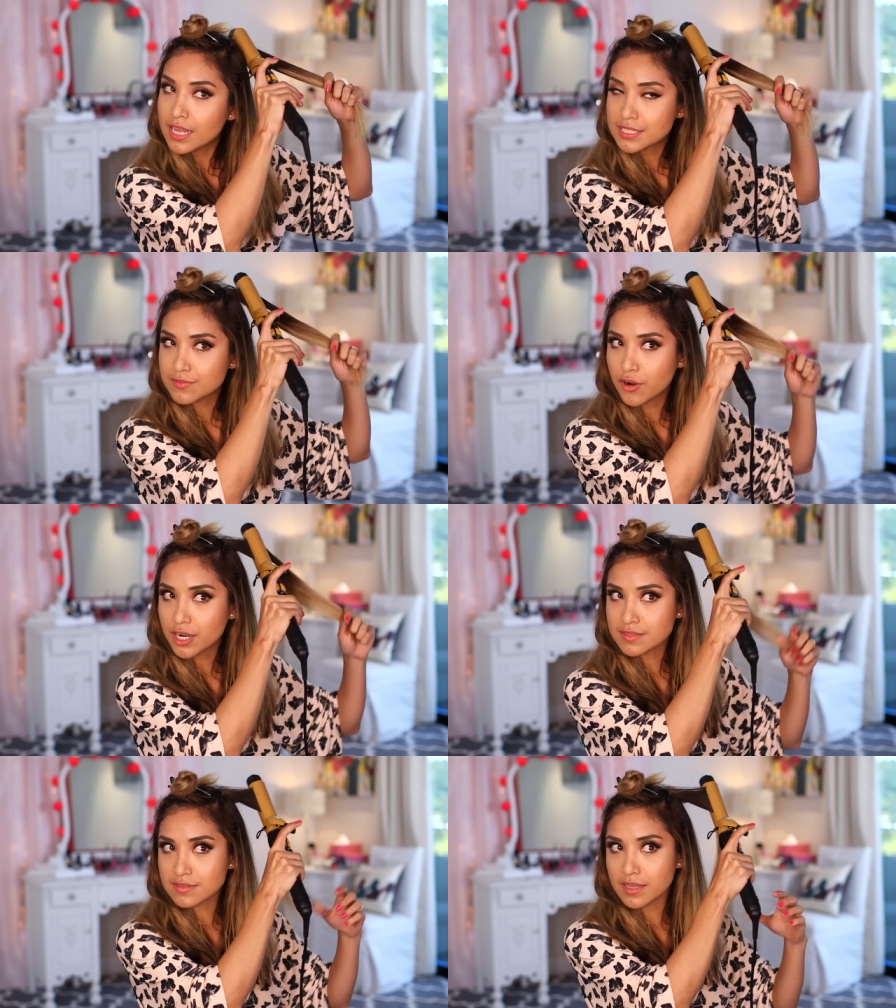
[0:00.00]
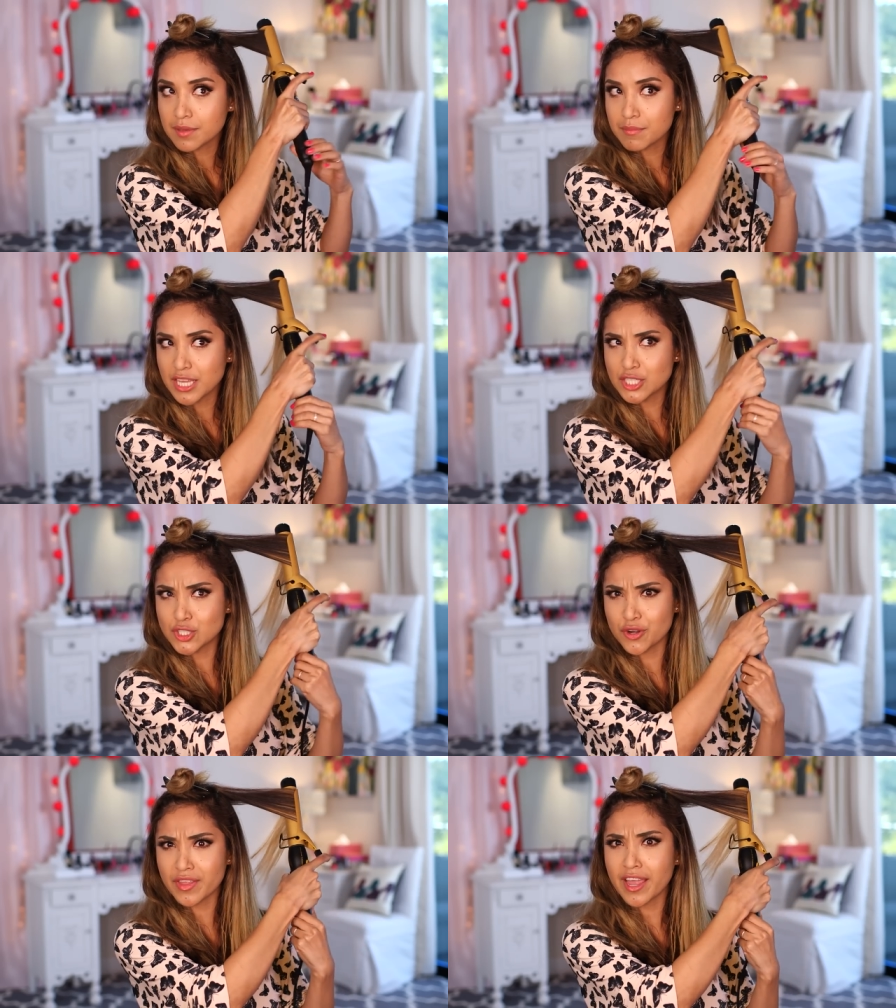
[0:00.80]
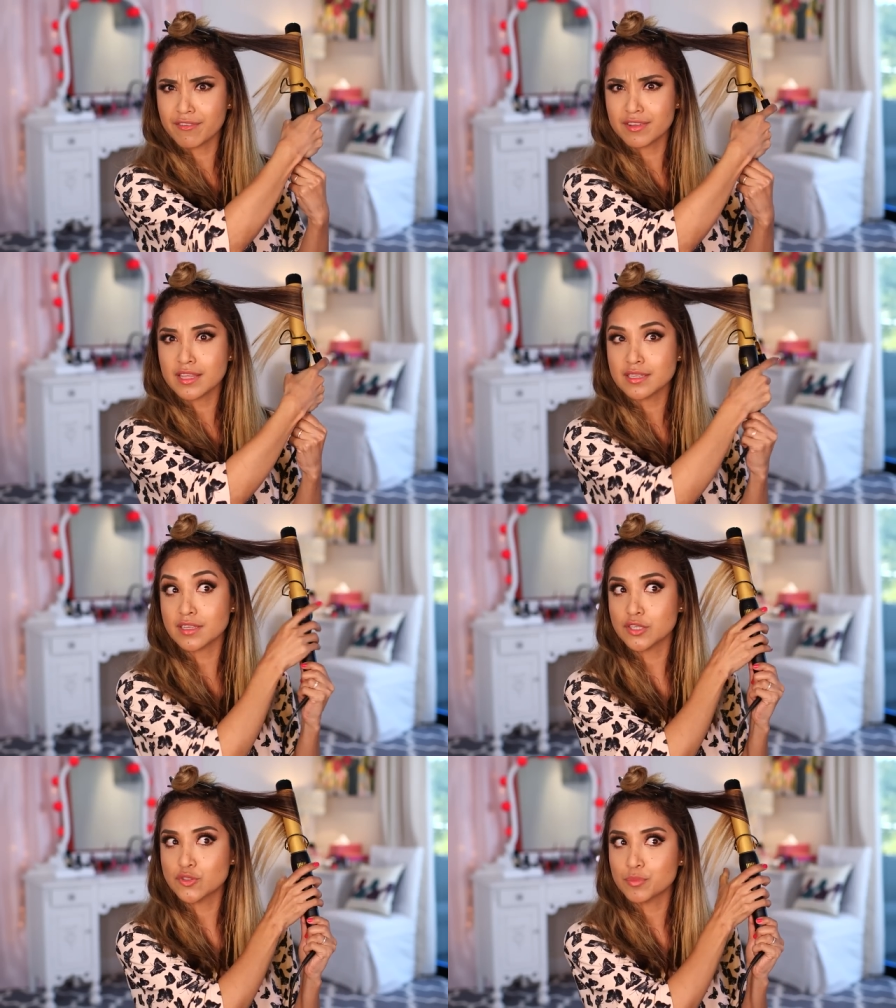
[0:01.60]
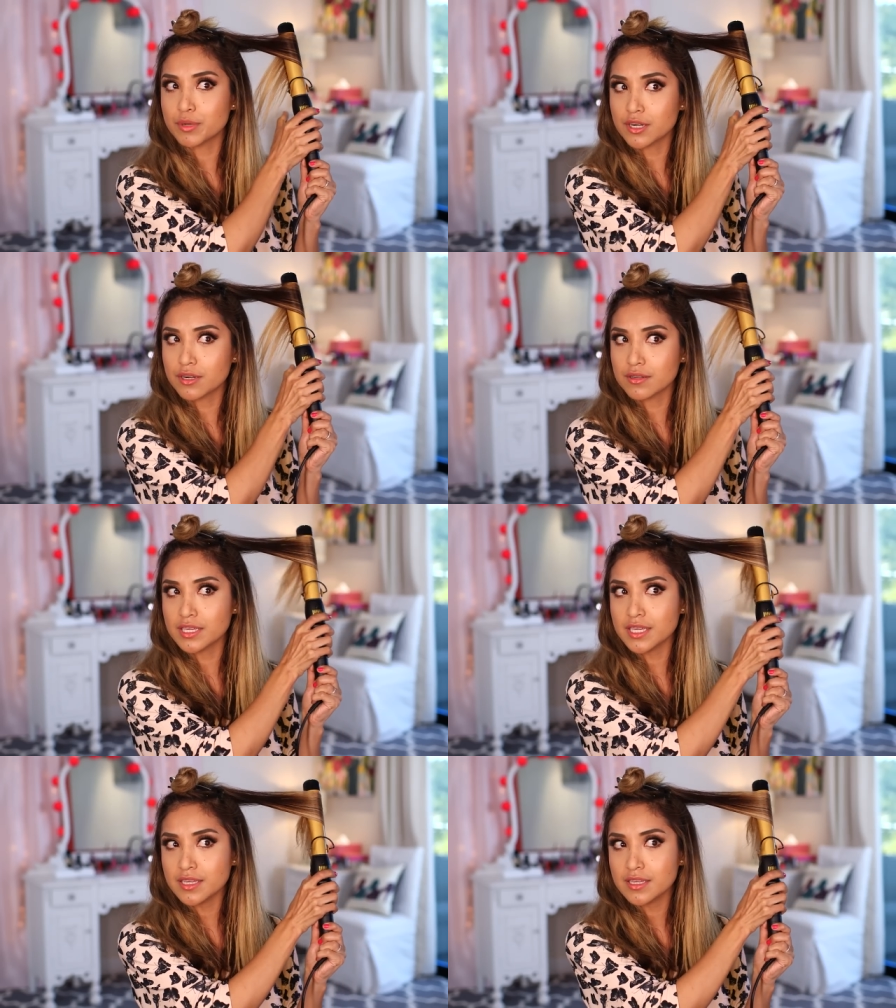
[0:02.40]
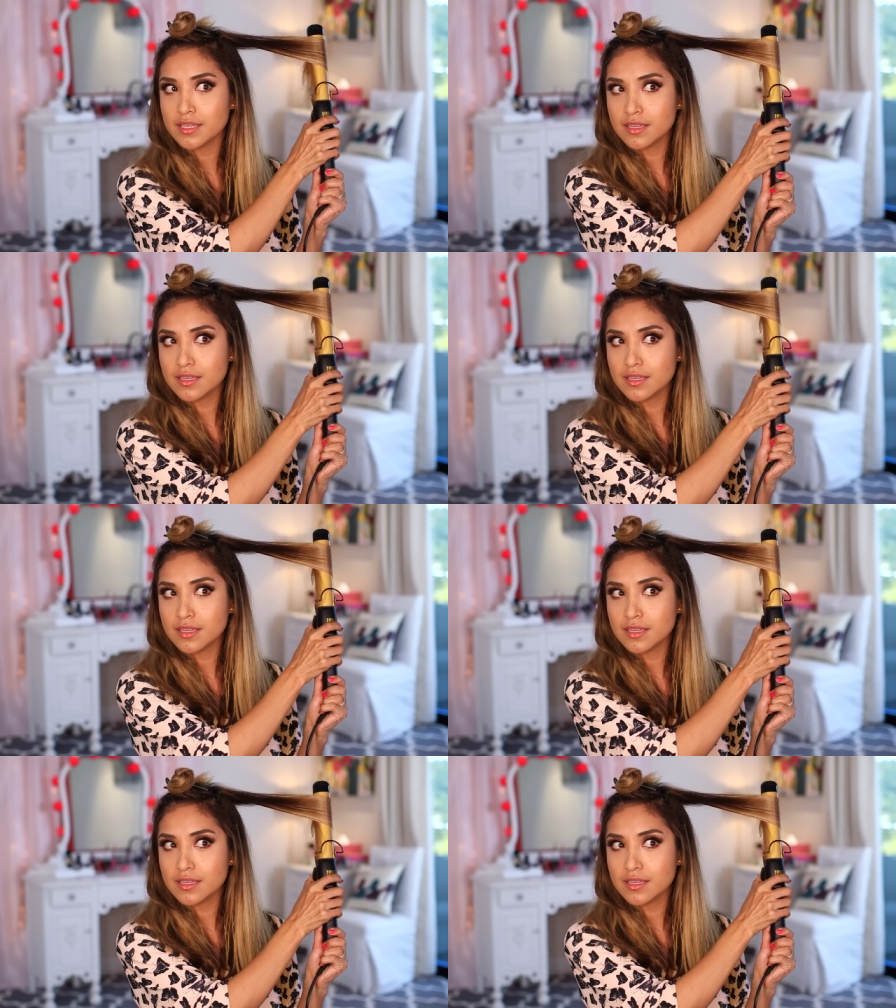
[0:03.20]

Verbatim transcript: as far as like making sure that everything is like super curly.